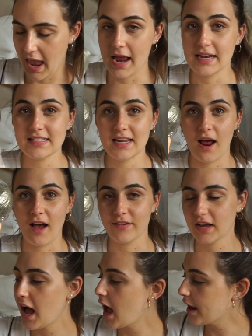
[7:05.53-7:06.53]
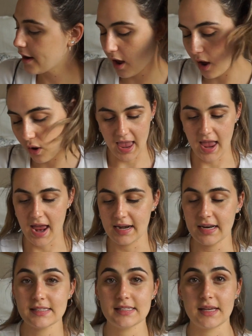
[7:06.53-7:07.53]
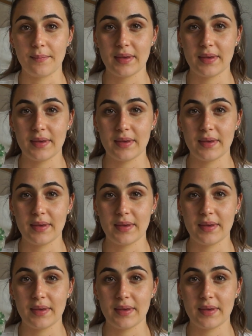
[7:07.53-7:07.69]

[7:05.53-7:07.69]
and an avocado and some